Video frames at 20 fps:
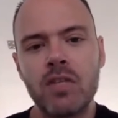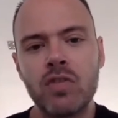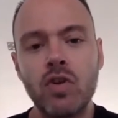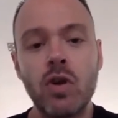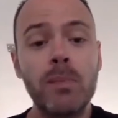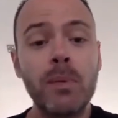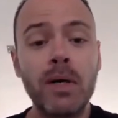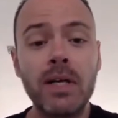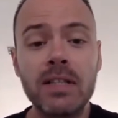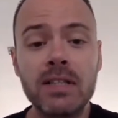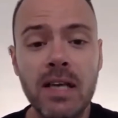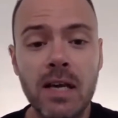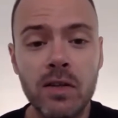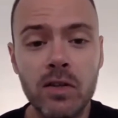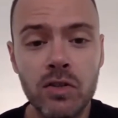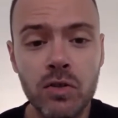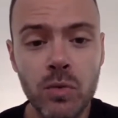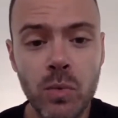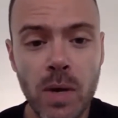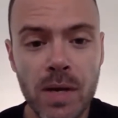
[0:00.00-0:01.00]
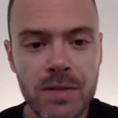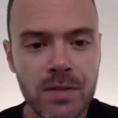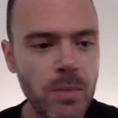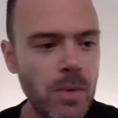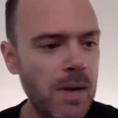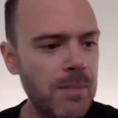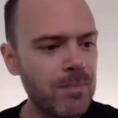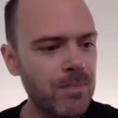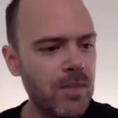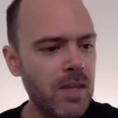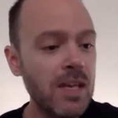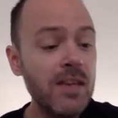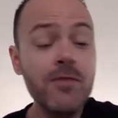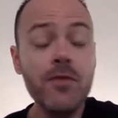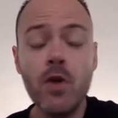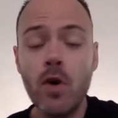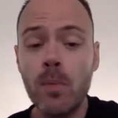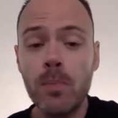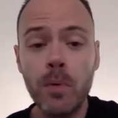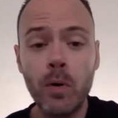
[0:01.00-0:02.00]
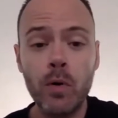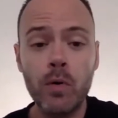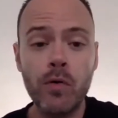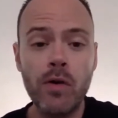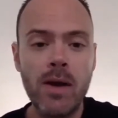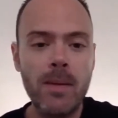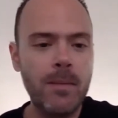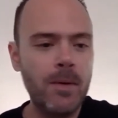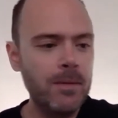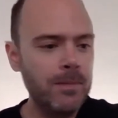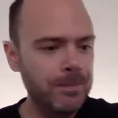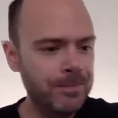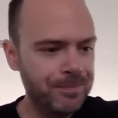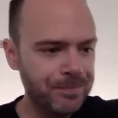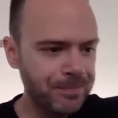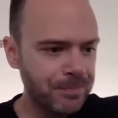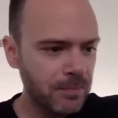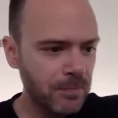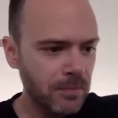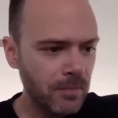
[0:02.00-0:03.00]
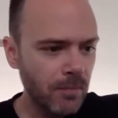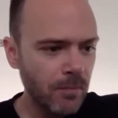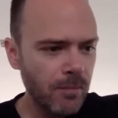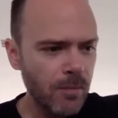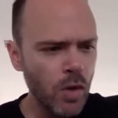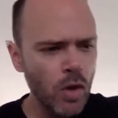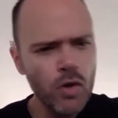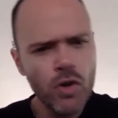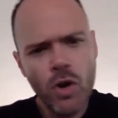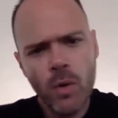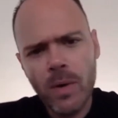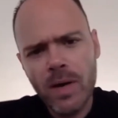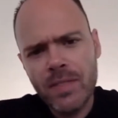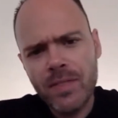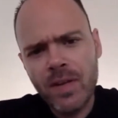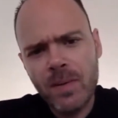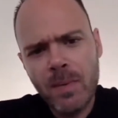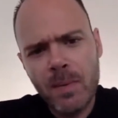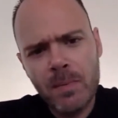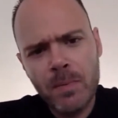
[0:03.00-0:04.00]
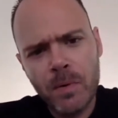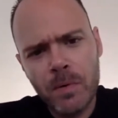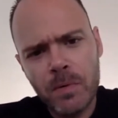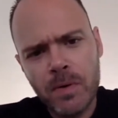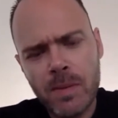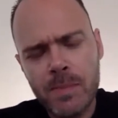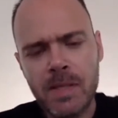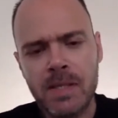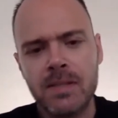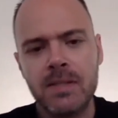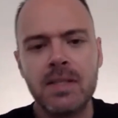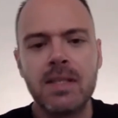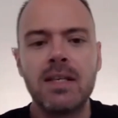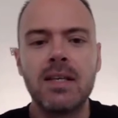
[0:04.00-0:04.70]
So I'll break it down in two ways, right? If you're a programmer or know anything about programming